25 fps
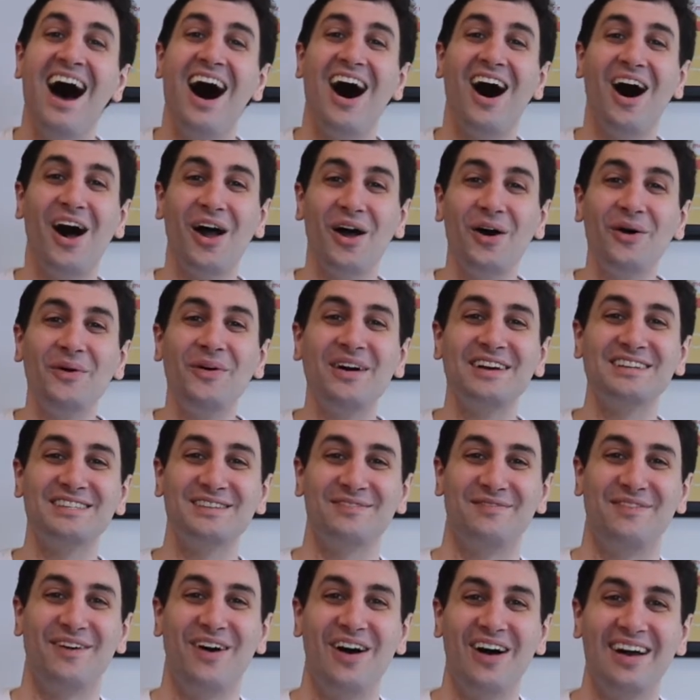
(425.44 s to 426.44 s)
I always
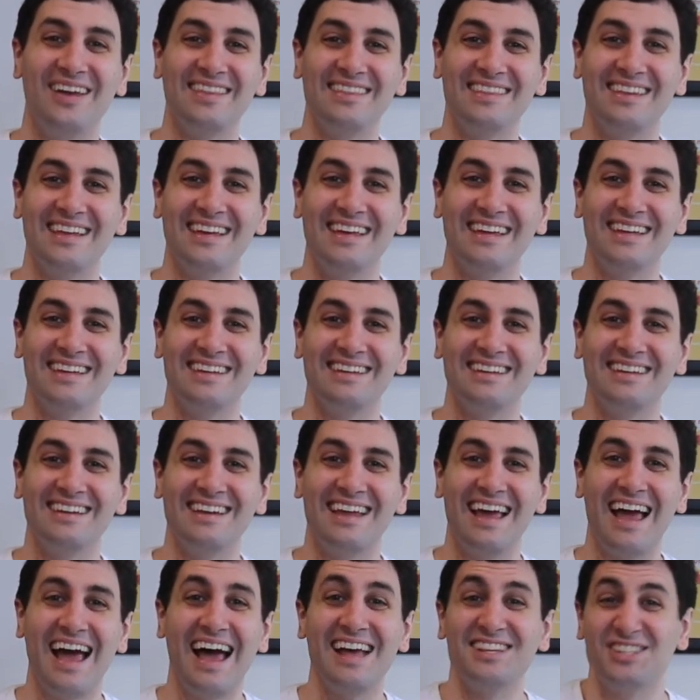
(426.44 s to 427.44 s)
find that
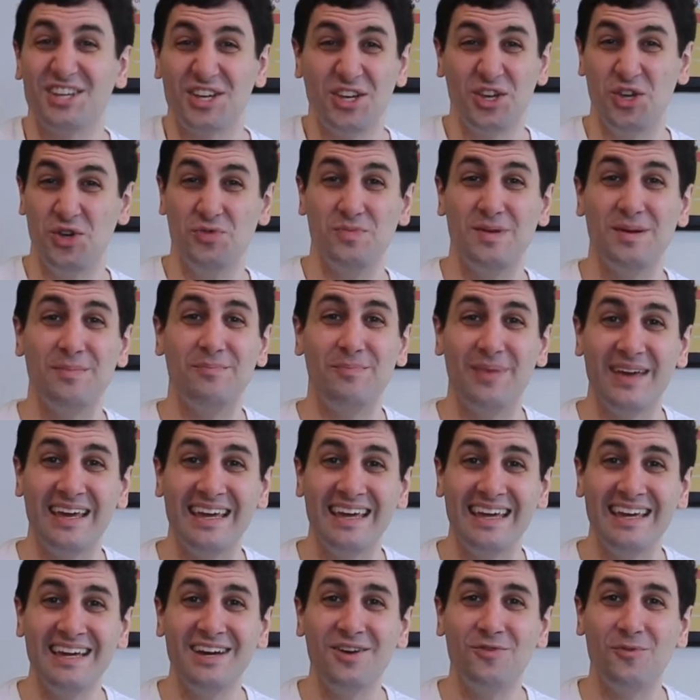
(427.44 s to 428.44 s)
as a human
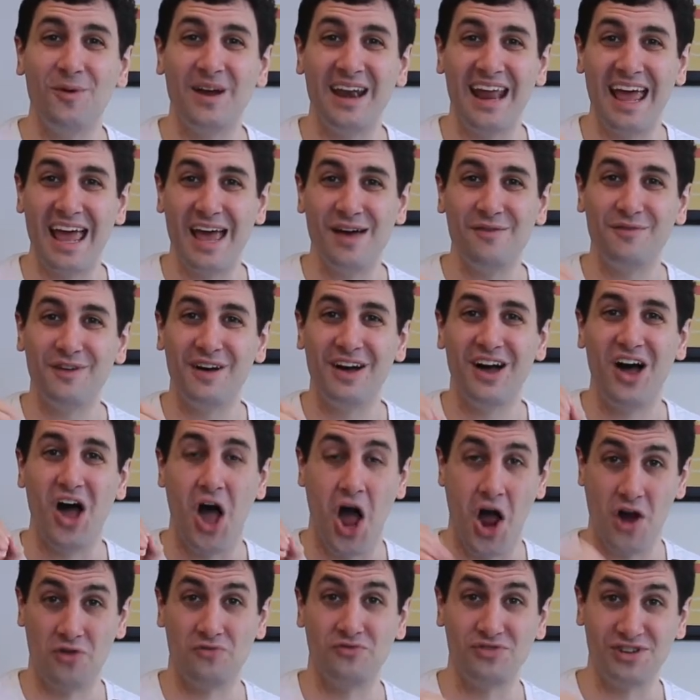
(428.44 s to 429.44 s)
being, whenever
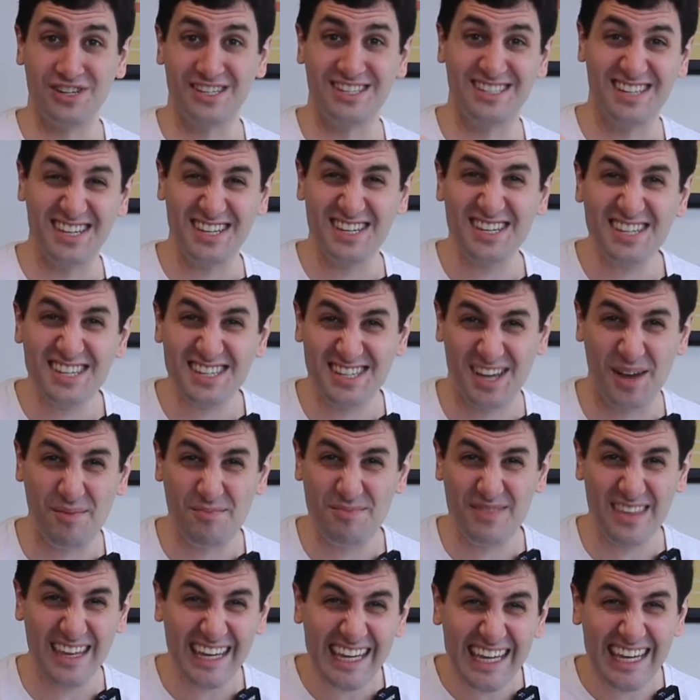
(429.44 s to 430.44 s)
I resist
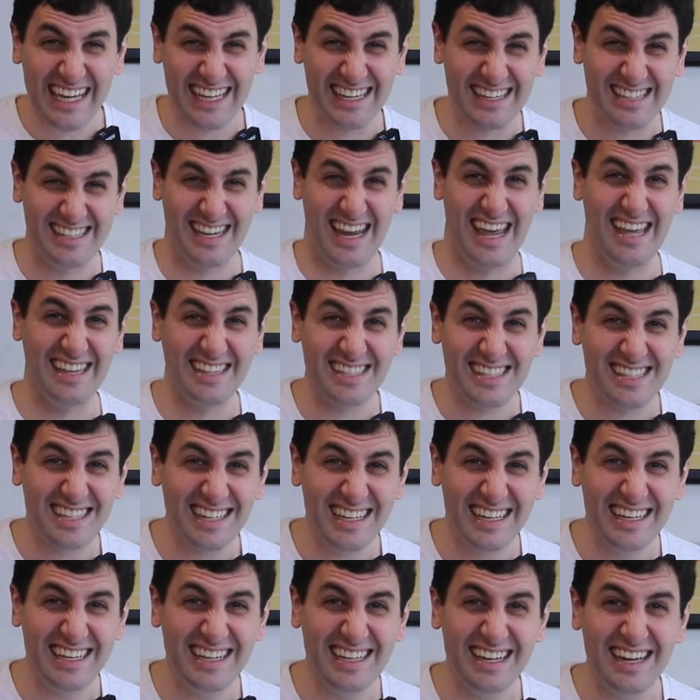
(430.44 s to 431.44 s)
something
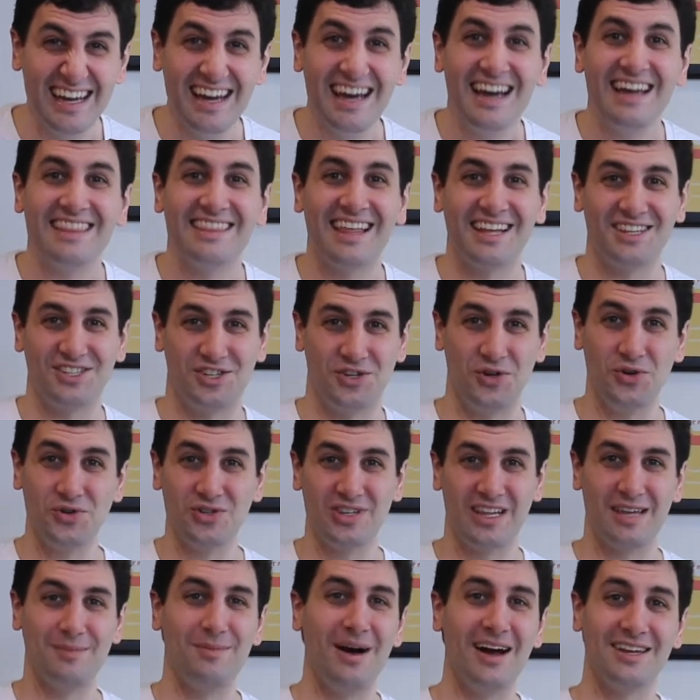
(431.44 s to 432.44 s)
intensely, that's
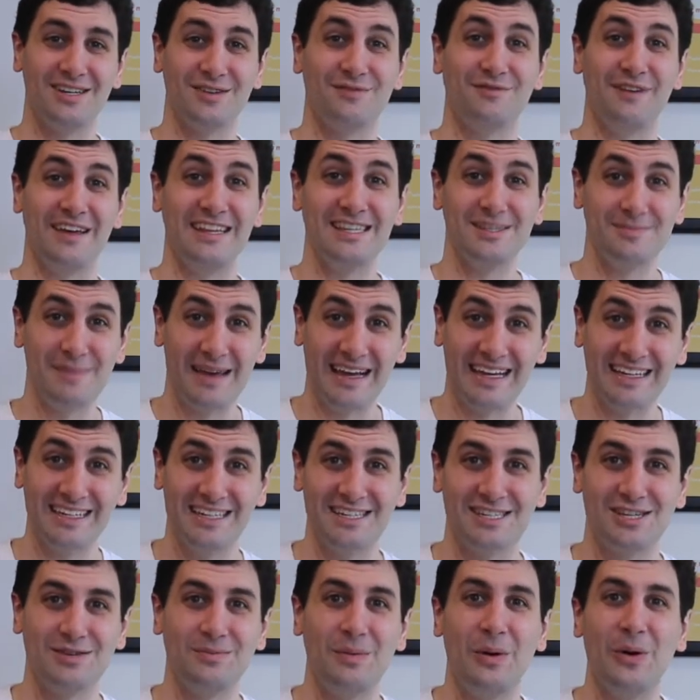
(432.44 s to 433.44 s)
usually my defense
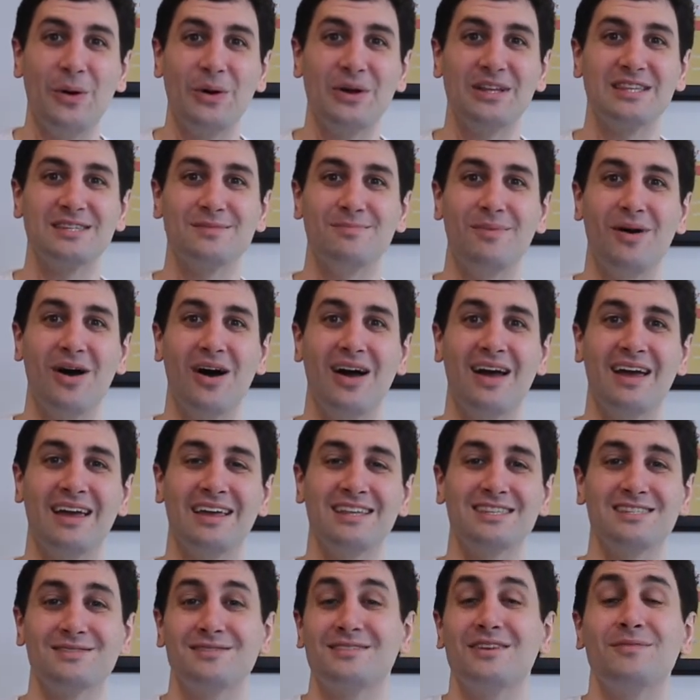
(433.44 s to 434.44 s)
mechanism, or it's
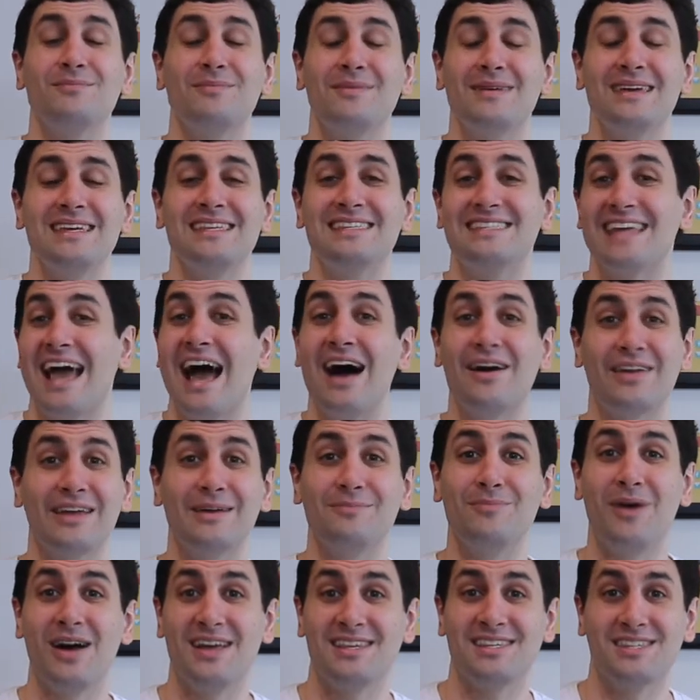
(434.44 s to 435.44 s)
me doubting
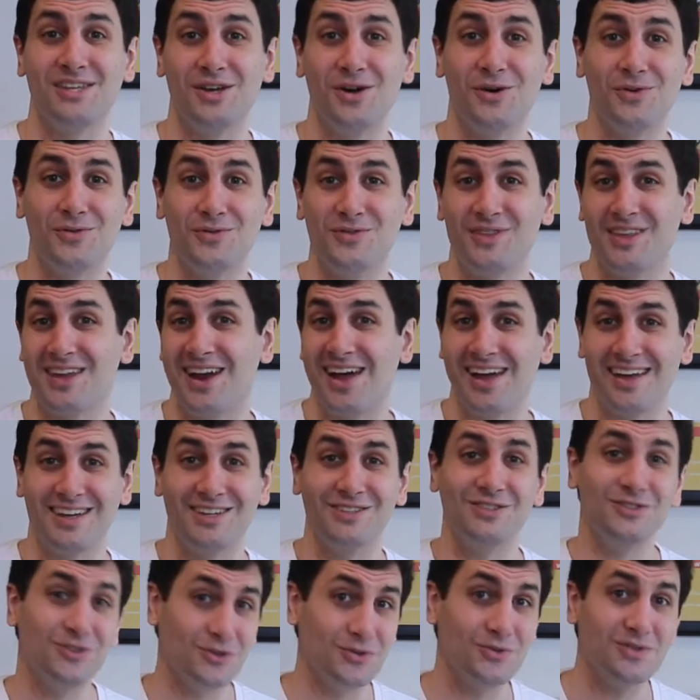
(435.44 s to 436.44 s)
myself that I
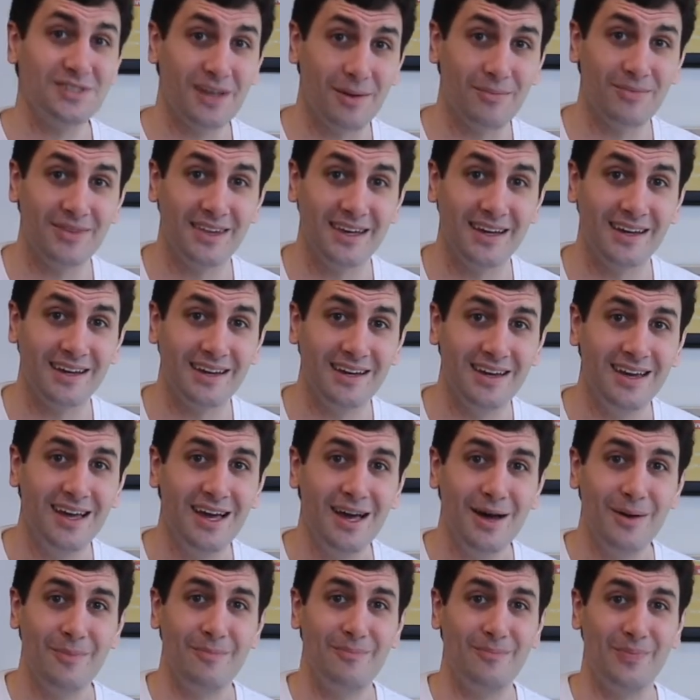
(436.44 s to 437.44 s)
can do something.
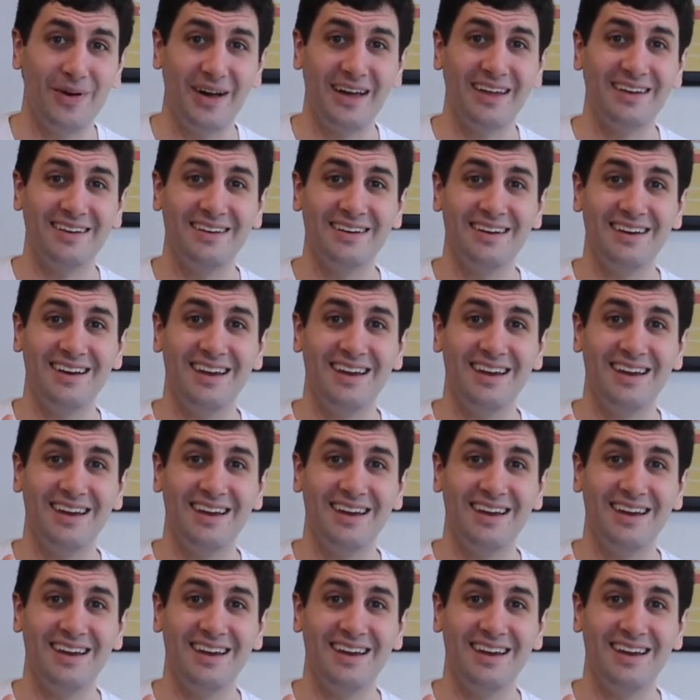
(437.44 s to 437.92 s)
But